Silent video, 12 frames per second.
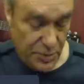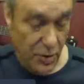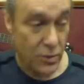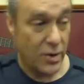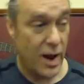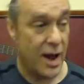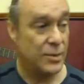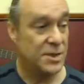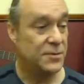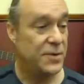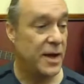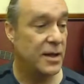program
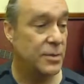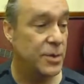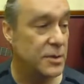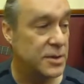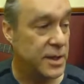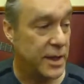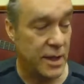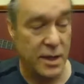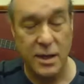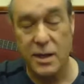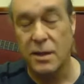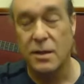is available to
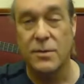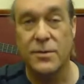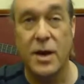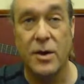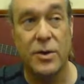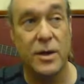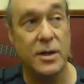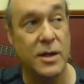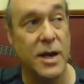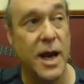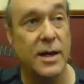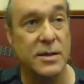any veteran in the
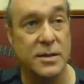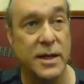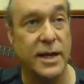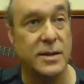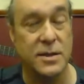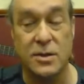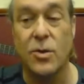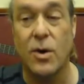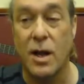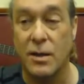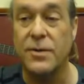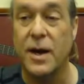United States that
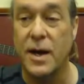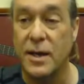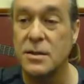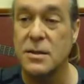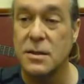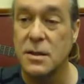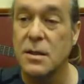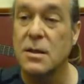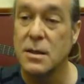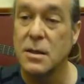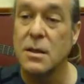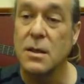qualifies.
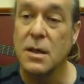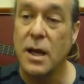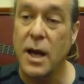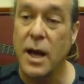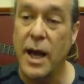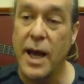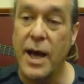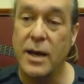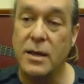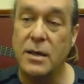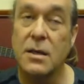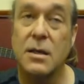
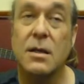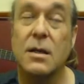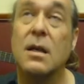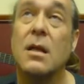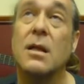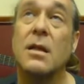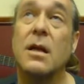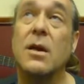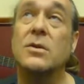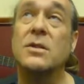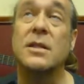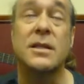And
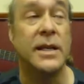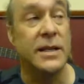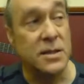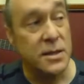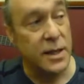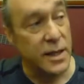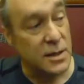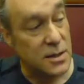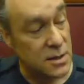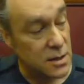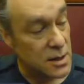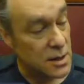
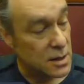statistics